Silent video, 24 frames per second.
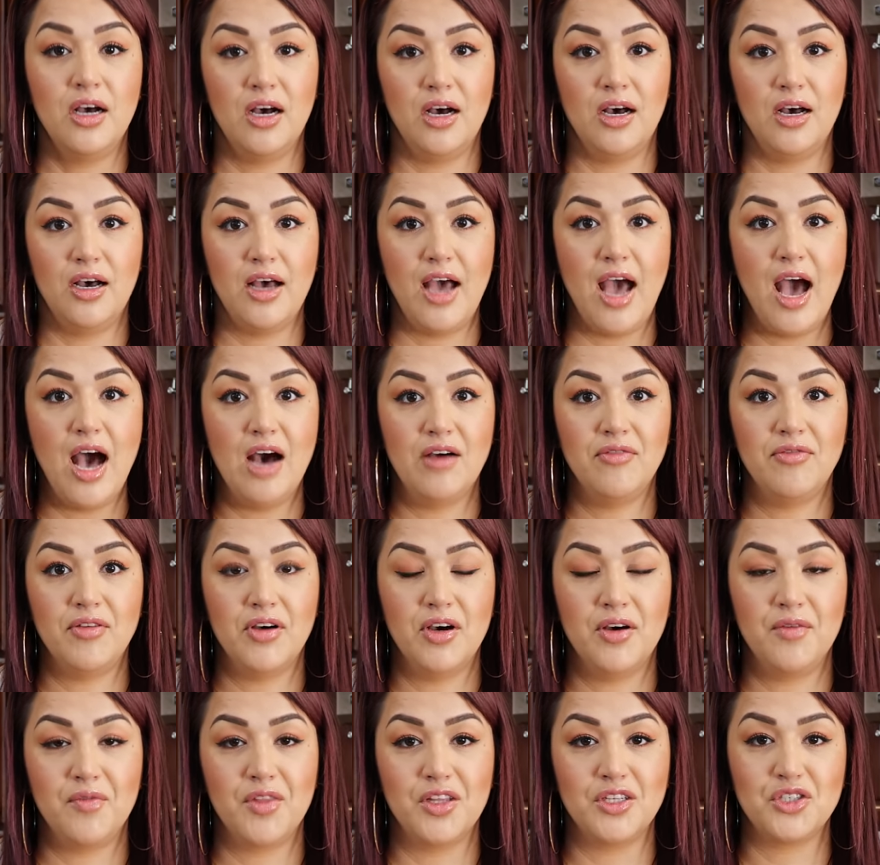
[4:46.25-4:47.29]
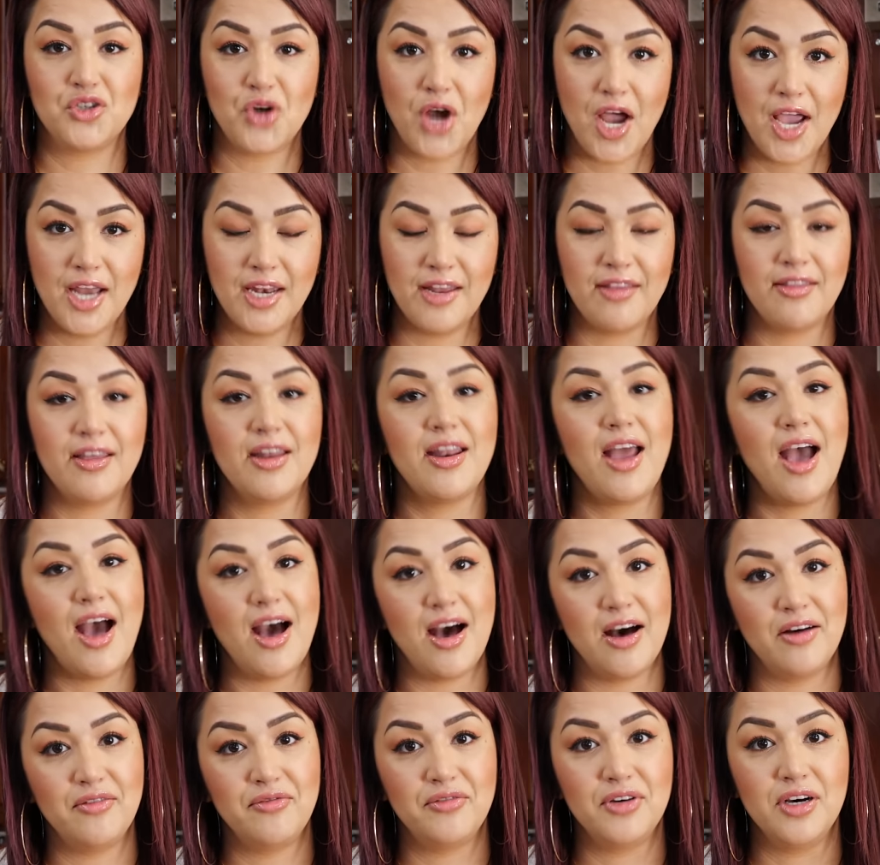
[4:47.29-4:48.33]
half of the dried and then
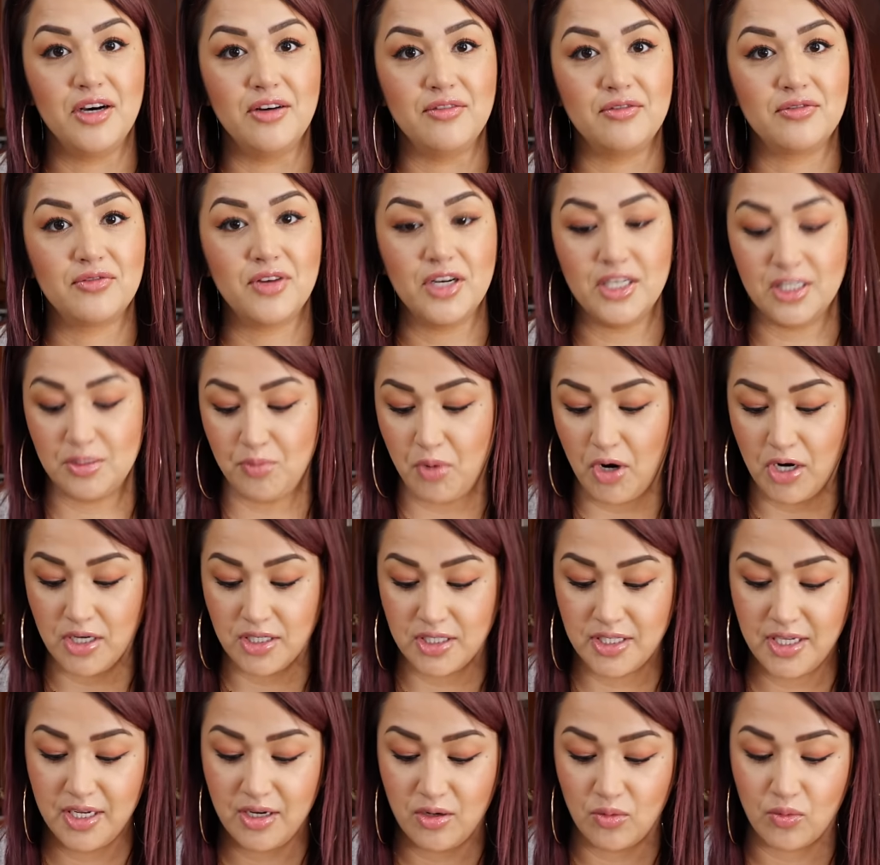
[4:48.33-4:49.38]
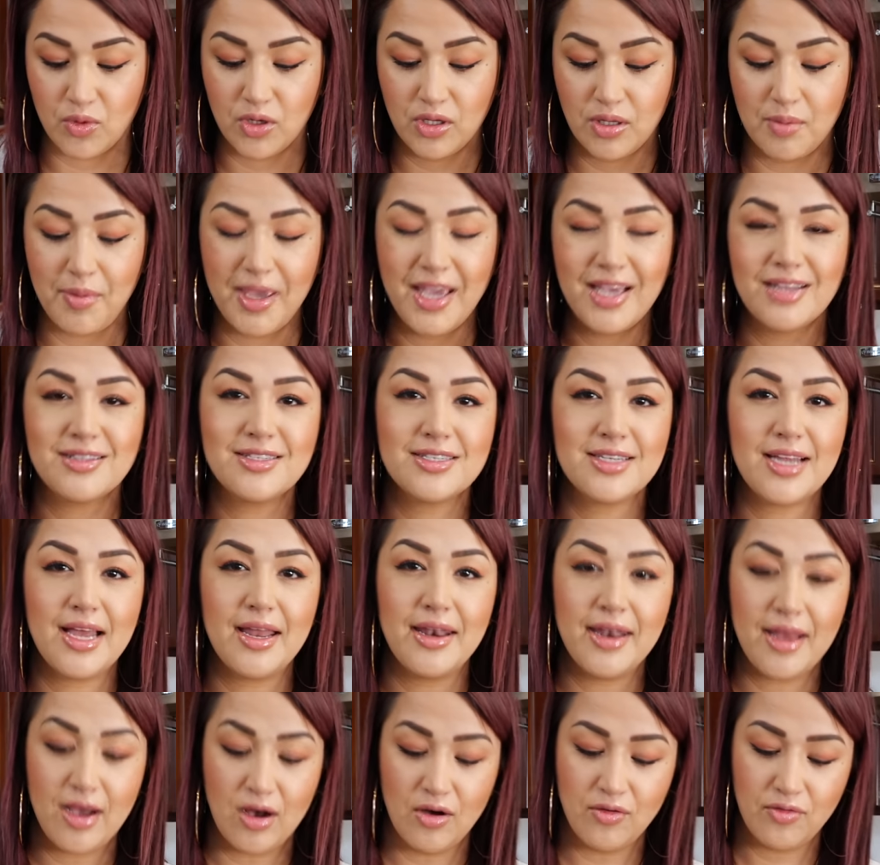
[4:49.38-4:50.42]
half of fresh parsley to really make it
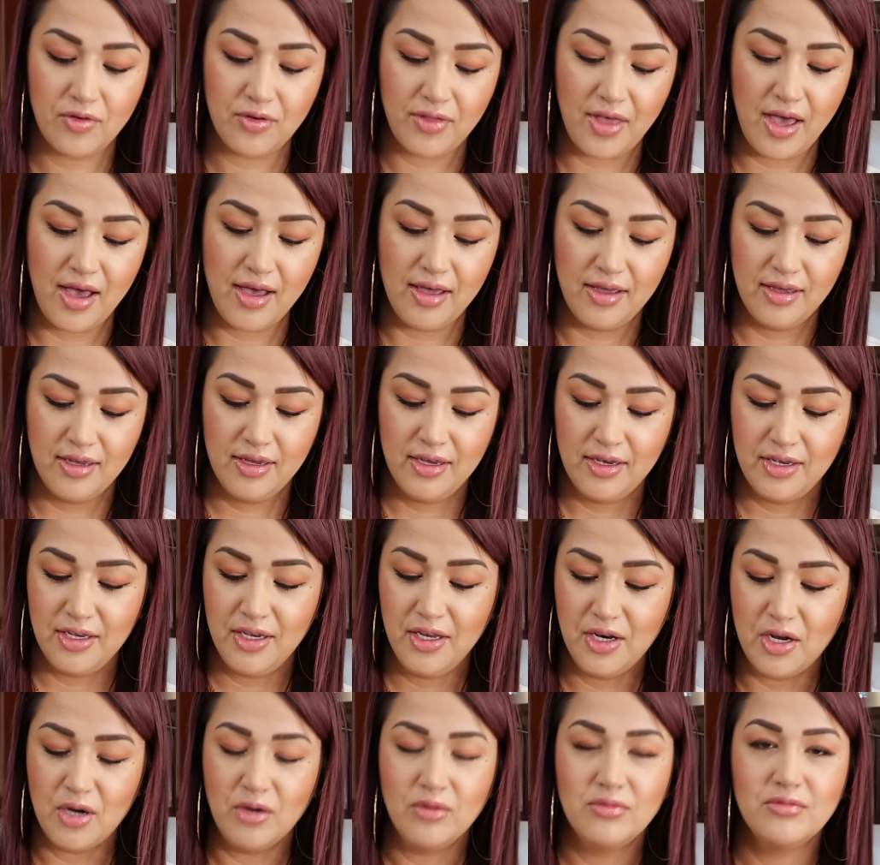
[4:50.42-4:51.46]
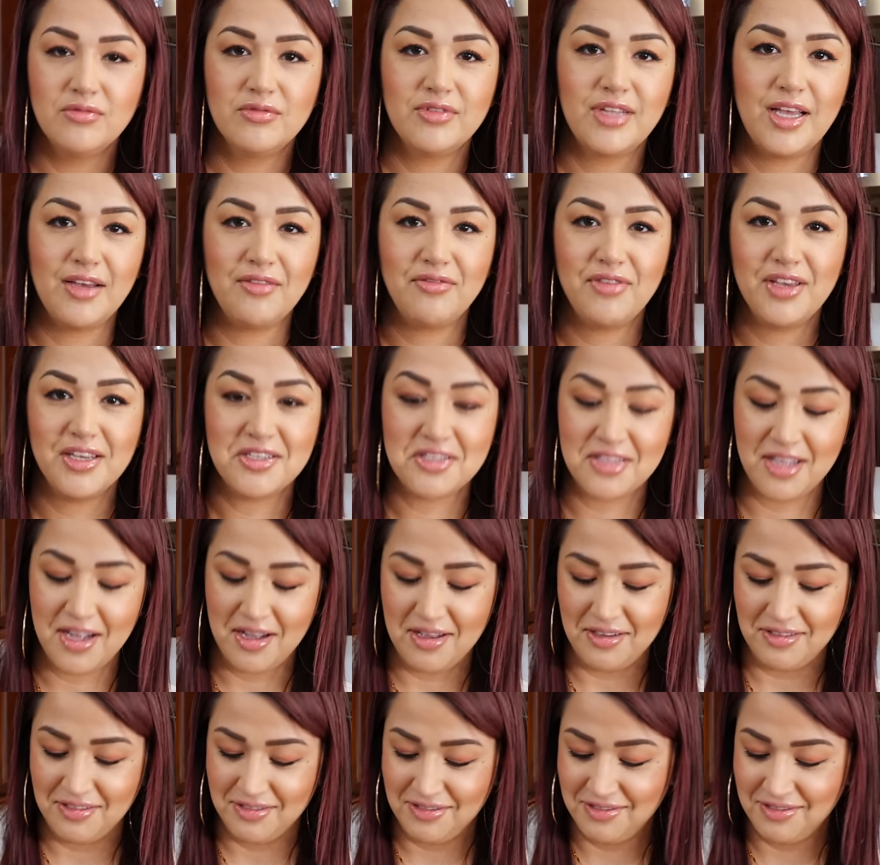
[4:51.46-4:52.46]
stand out for that, you know, that fiesta.